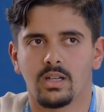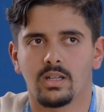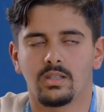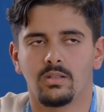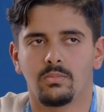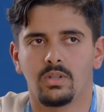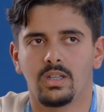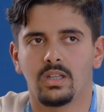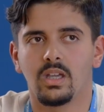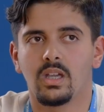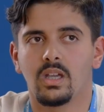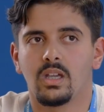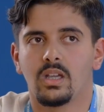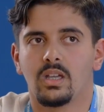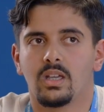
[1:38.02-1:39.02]
Academy
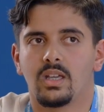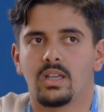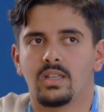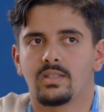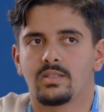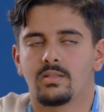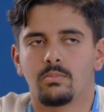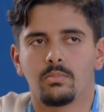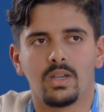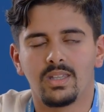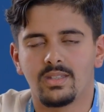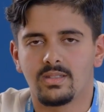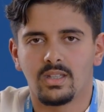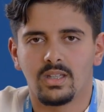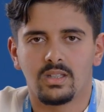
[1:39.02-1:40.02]
is
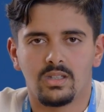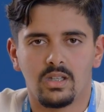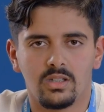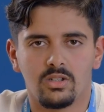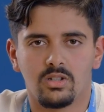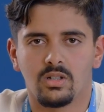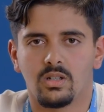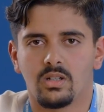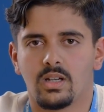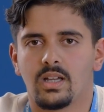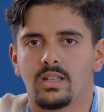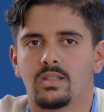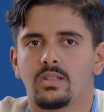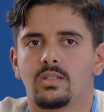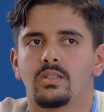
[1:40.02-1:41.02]
amazing teacher
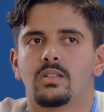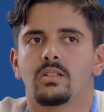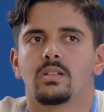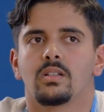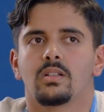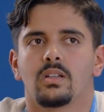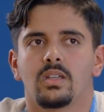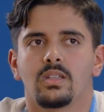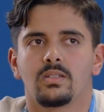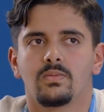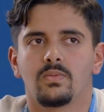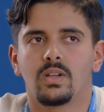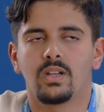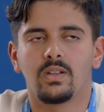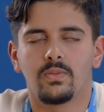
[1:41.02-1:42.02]
and uh, is
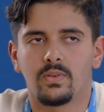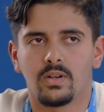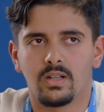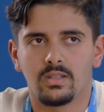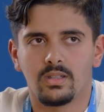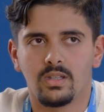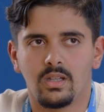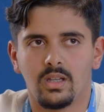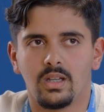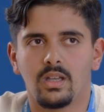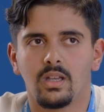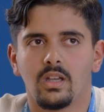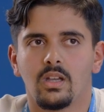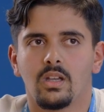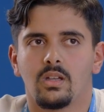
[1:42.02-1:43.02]
very
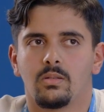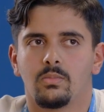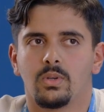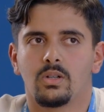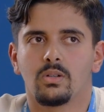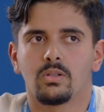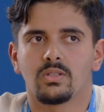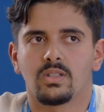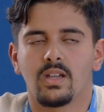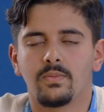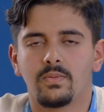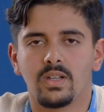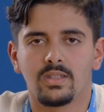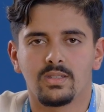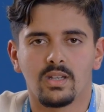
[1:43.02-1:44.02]
friendly because
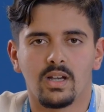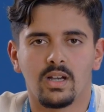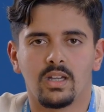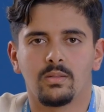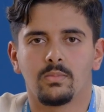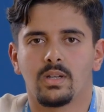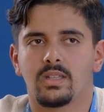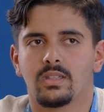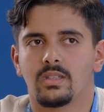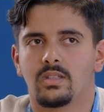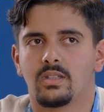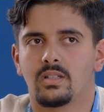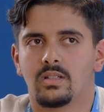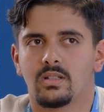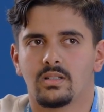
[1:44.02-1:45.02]
every time and
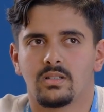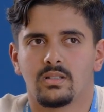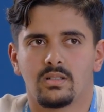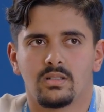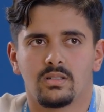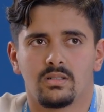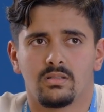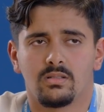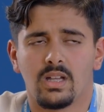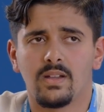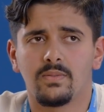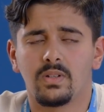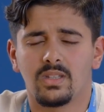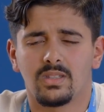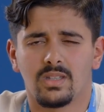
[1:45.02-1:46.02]
uh,
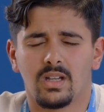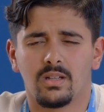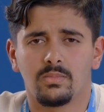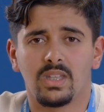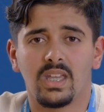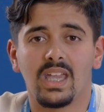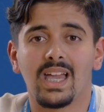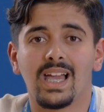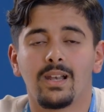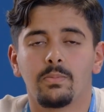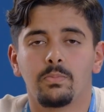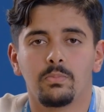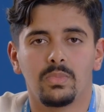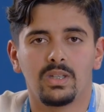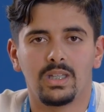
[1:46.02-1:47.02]
every time they
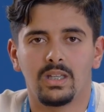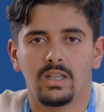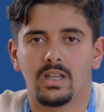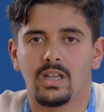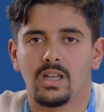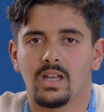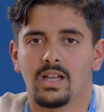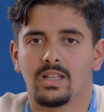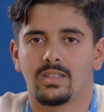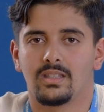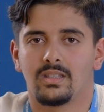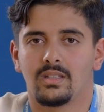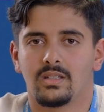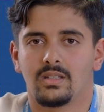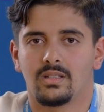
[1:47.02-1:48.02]
help me and
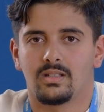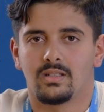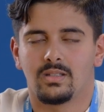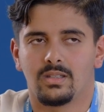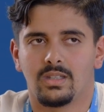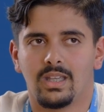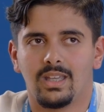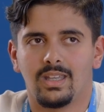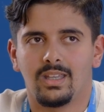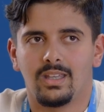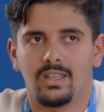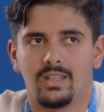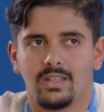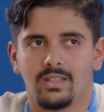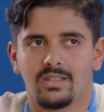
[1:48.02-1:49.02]
uh,
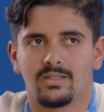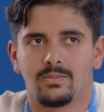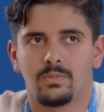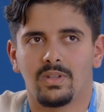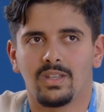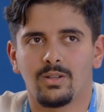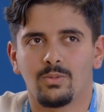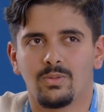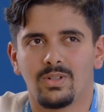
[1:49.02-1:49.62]
they speak